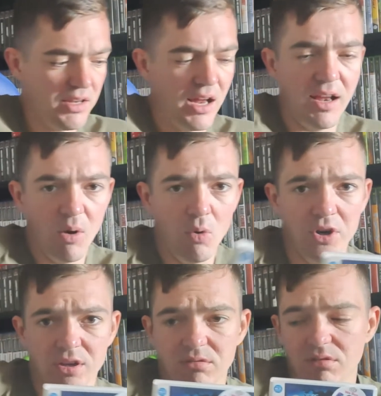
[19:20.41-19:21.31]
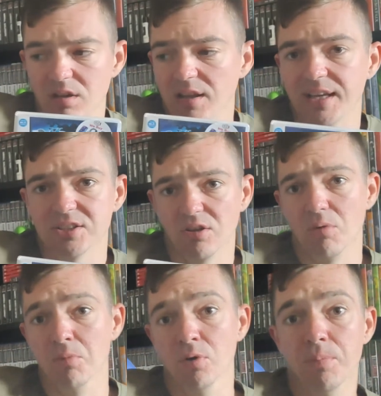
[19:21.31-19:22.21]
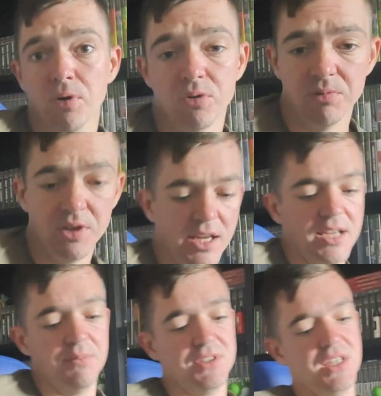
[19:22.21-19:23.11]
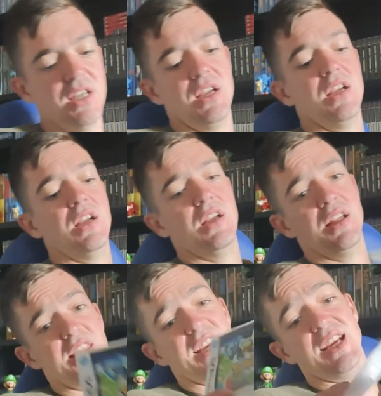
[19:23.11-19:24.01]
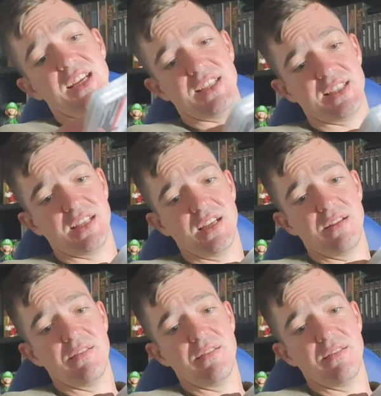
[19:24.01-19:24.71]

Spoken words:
I want to collect a lot more Pokemon games. This